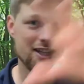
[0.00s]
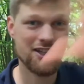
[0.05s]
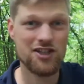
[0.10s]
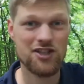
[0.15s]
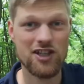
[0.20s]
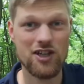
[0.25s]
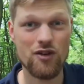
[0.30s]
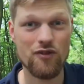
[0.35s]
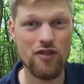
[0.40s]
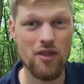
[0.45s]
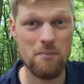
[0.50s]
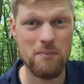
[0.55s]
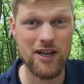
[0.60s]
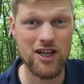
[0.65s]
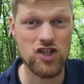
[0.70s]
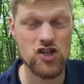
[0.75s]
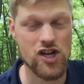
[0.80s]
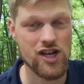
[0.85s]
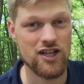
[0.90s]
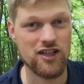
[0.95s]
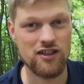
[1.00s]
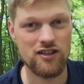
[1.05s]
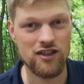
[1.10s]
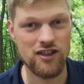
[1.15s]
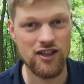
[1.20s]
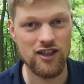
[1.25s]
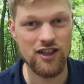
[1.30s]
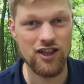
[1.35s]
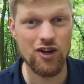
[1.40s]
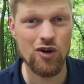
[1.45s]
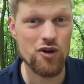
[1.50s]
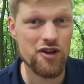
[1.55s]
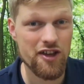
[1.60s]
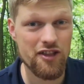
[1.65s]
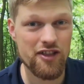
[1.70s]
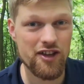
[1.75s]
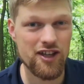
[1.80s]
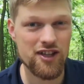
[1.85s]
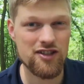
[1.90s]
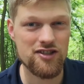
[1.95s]
instead of the big channel.
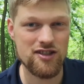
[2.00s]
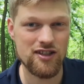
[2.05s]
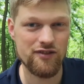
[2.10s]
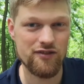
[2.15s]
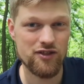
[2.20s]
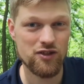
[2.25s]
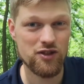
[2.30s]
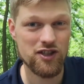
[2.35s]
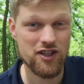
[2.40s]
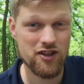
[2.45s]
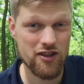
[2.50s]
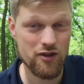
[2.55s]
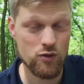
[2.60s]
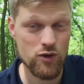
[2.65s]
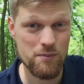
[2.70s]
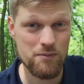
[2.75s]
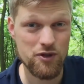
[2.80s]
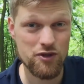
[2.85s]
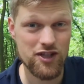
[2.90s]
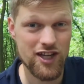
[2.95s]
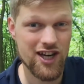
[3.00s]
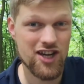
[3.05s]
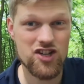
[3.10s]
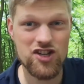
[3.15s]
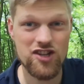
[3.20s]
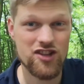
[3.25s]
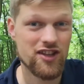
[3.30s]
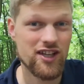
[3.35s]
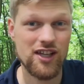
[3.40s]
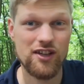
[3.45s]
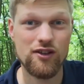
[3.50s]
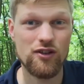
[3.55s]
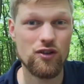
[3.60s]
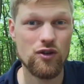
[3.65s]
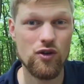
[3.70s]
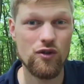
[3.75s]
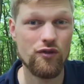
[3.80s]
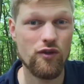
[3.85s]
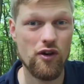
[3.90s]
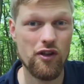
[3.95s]
Only thing is, if you need the reputation, then
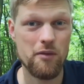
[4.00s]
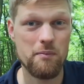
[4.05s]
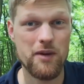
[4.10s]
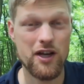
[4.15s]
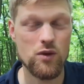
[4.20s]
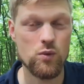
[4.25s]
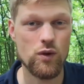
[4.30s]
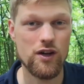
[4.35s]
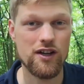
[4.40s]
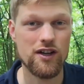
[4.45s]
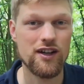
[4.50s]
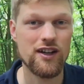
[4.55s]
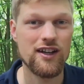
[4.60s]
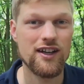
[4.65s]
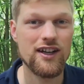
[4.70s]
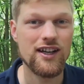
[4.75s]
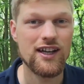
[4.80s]
go for the big one.